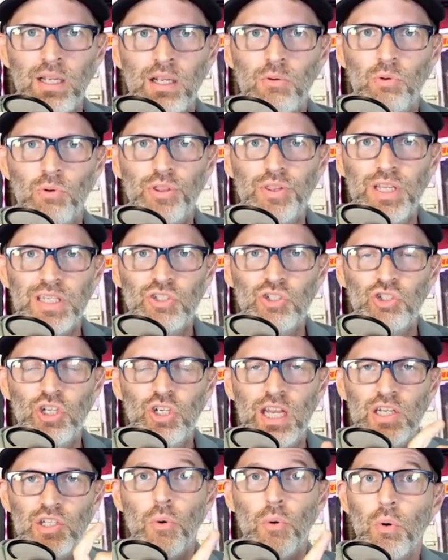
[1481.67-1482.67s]
where things
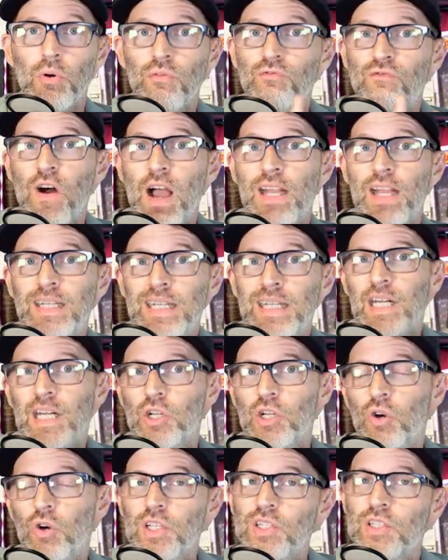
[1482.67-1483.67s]
change and we're finding it
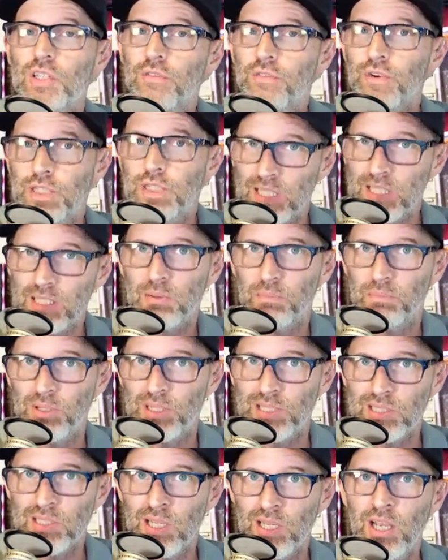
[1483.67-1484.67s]
across different
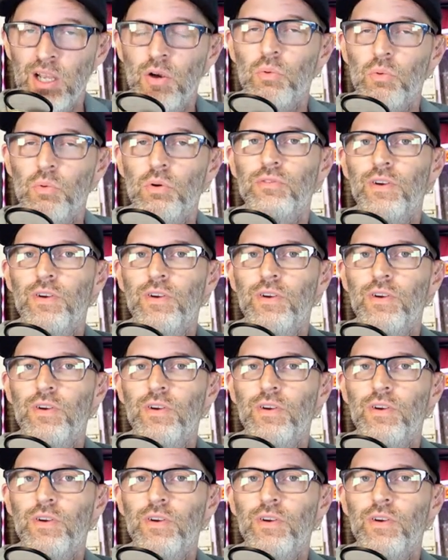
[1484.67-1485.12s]
disciplines we're right.